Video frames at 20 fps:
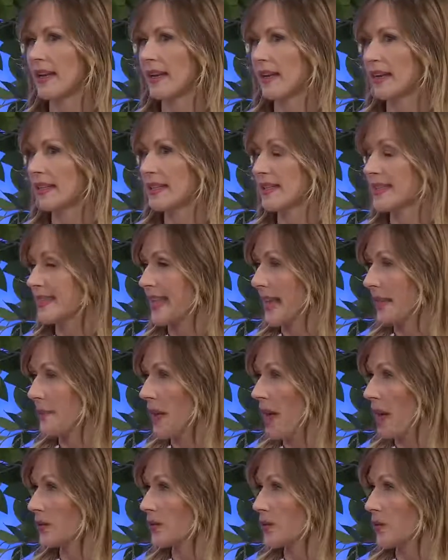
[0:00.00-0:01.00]
in the same
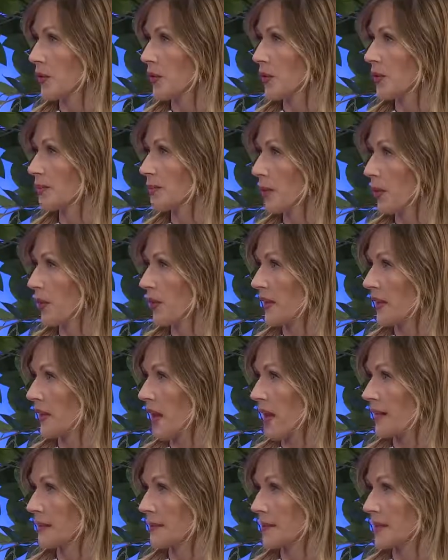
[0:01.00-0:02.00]
household, both in
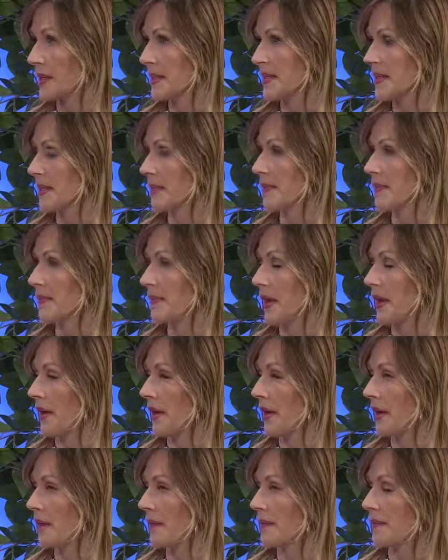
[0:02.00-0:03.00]
hospice,
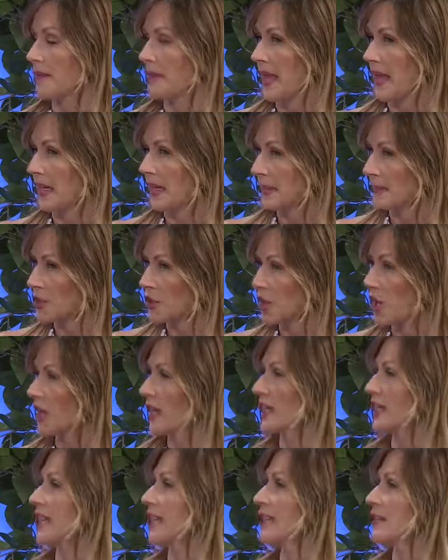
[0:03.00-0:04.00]
a man named
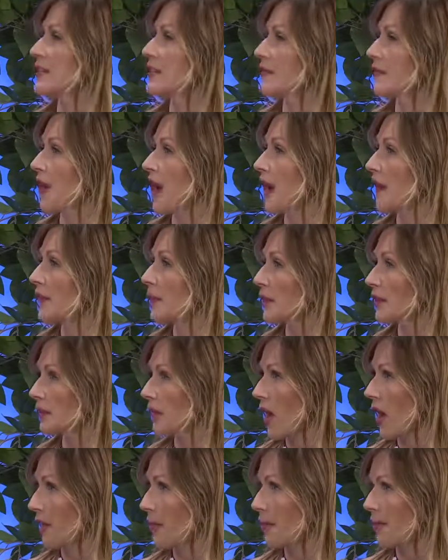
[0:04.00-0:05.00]
Chuck and his
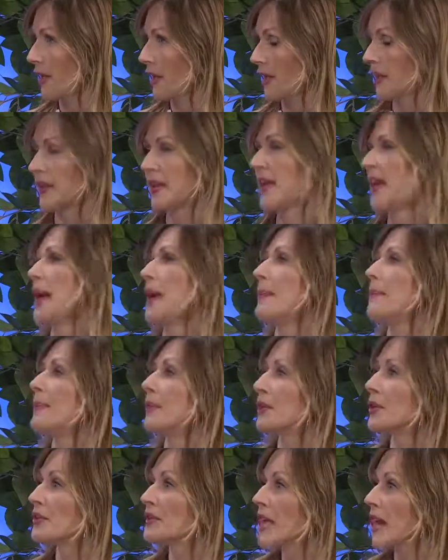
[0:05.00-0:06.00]
father-in-law, Bill.
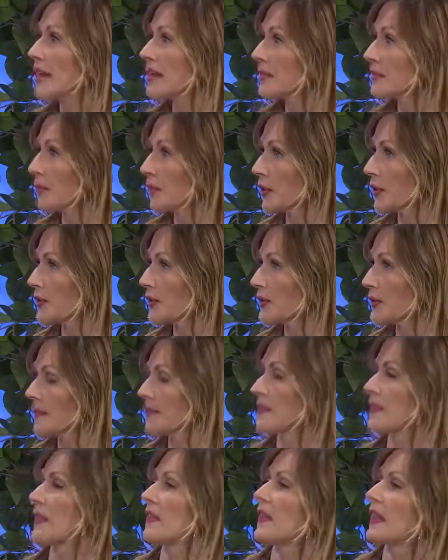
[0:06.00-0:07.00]
Bill dies first.
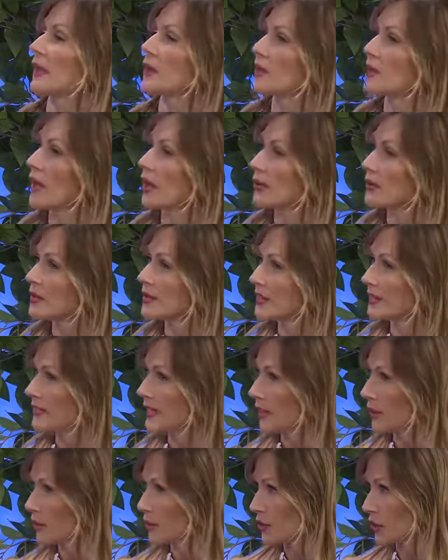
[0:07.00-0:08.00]
They go down to
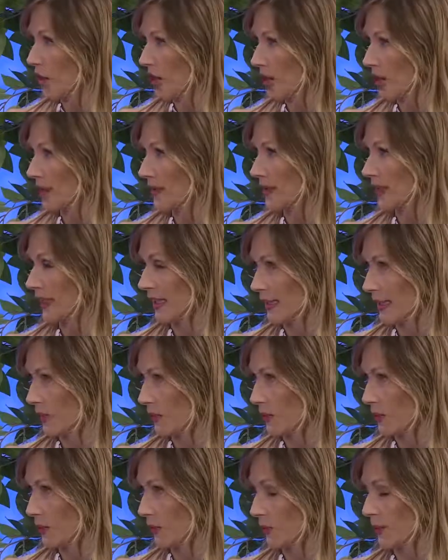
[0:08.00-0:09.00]
tell Chuck in
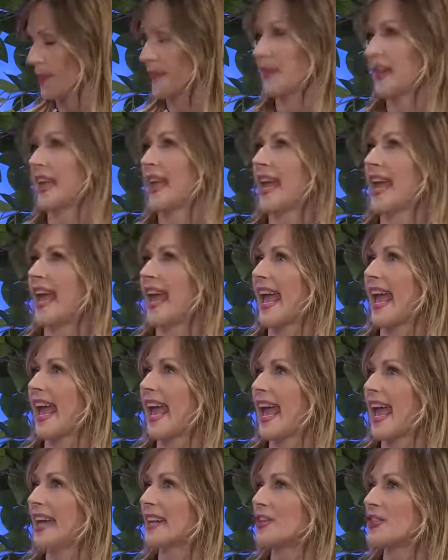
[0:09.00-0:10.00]
his room,
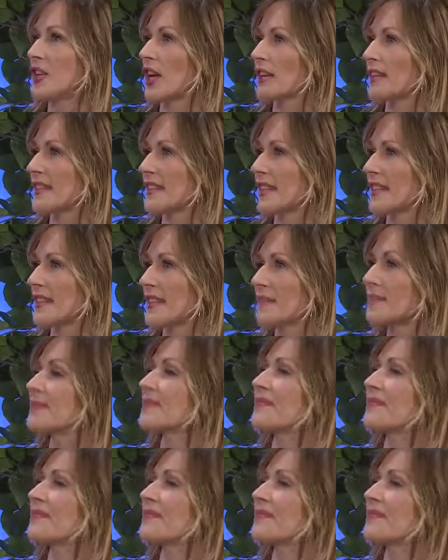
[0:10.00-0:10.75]
and Chuck says,